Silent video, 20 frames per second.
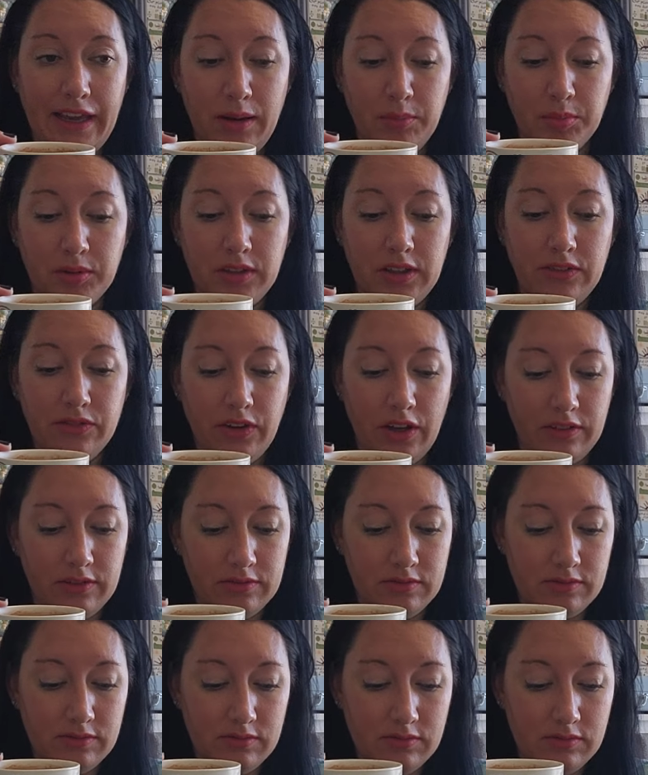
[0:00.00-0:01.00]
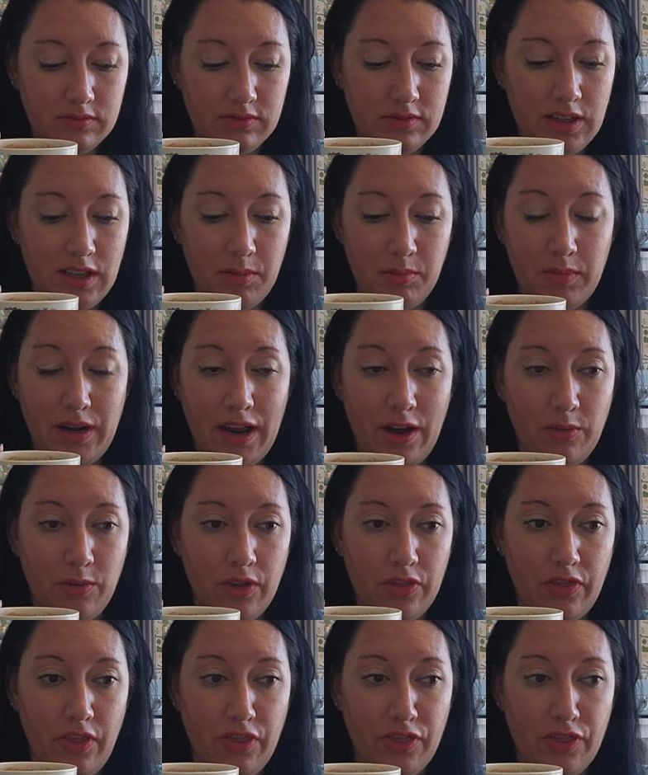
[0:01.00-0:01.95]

can't believe I am now on